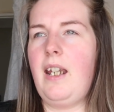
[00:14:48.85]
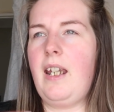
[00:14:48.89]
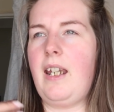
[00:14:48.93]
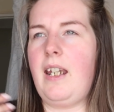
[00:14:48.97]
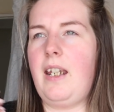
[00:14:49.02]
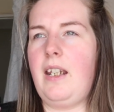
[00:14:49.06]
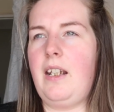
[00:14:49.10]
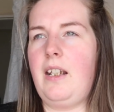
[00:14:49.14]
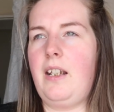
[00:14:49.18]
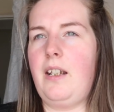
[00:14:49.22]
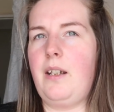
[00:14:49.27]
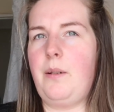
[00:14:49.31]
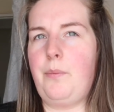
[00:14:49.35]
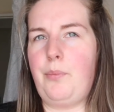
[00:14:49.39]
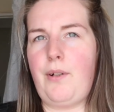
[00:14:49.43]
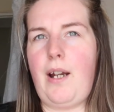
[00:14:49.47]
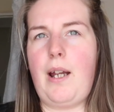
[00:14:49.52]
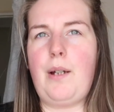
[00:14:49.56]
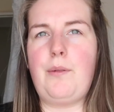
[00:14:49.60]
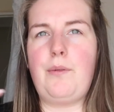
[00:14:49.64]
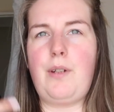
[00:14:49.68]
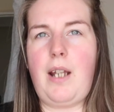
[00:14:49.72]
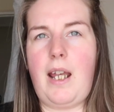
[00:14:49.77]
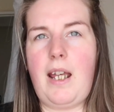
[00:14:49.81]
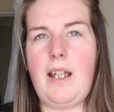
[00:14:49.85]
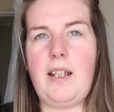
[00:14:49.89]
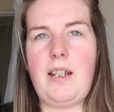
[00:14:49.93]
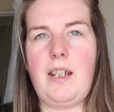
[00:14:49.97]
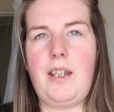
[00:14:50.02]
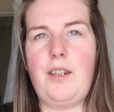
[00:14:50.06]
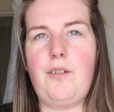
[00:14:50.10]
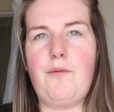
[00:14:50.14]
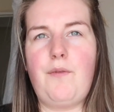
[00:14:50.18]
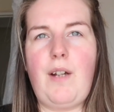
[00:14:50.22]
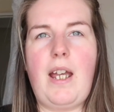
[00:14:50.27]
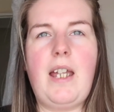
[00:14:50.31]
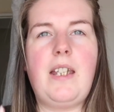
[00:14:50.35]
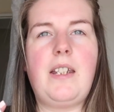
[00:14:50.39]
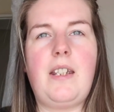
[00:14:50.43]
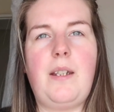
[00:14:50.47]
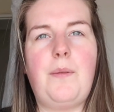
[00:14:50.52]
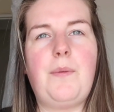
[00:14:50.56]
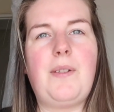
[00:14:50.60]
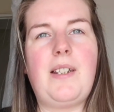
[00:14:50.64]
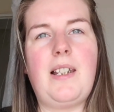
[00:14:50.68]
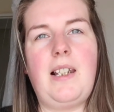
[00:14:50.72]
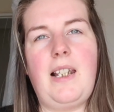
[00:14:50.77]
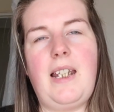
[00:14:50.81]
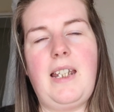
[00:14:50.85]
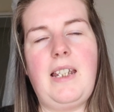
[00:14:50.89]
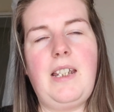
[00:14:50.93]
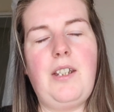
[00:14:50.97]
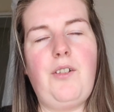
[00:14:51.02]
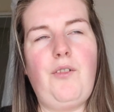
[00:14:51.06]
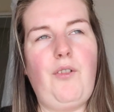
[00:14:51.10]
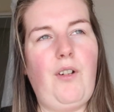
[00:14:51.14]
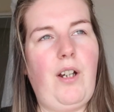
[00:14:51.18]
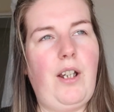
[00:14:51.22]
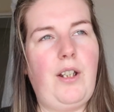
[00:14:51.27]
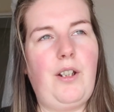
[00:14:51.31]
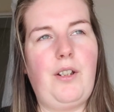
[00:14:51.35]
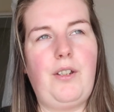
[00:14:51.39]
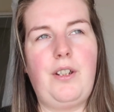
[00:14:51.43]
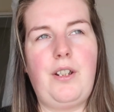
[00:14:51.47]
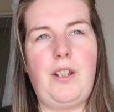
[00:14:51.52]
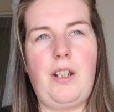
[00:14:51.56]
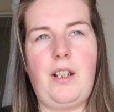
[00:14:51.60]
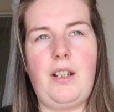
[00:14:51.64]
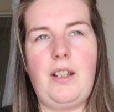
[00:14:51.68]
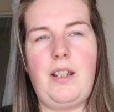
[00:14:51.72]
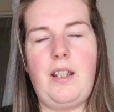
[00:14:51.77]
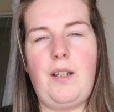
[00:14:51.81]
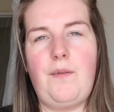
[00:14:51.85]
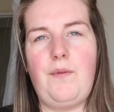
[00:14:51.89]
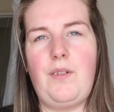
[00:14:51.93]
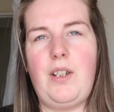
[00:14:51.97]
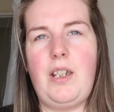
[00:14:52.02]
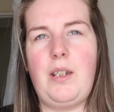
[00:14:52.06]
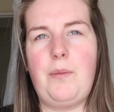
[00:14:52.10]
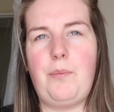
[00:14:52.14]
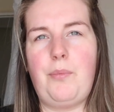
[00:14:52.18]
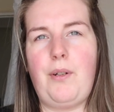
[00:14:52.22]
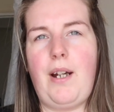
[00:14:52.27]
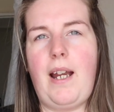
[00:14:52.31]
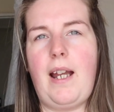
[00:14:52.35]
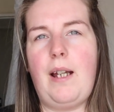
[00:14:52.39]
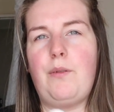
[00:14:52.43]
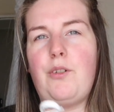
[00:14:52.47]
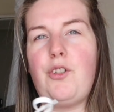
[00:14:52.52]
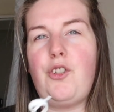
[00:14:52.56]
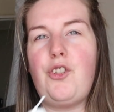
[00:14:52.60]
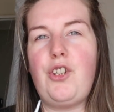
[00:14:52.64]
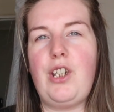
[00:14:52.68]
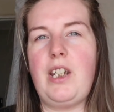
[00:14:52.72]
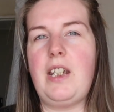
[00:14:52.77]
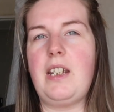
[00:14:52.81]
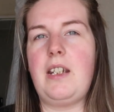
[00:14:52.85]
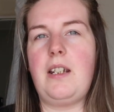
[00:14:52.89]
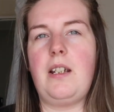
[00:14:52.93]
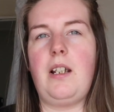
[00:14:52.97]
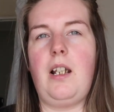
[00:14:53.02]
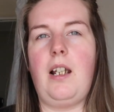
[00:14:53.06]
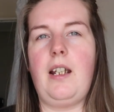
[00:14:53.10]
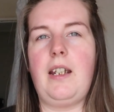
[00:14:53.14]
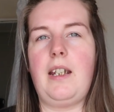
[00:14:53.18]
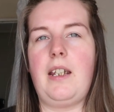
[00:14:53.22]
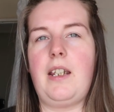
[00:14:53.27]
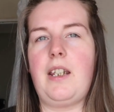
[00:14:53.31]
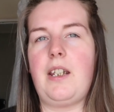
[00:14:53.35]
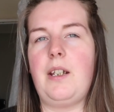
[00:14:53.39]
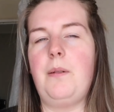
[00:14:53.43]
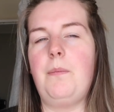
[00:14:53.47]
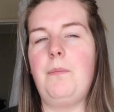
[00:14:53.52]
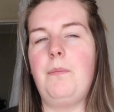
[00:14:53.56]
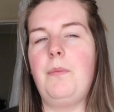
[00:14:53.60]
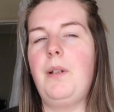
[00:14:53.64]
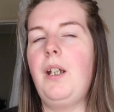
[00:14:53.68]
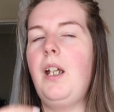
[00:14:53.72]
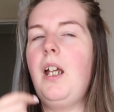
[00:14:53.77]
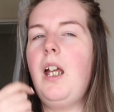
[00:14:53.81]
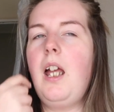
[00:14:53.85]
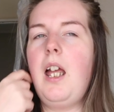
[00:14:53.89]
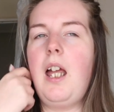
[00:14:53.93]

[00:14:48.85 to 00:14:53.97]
in the brown and in the red, and there was a lady trying on the size 7 in the brown and she didn't like them,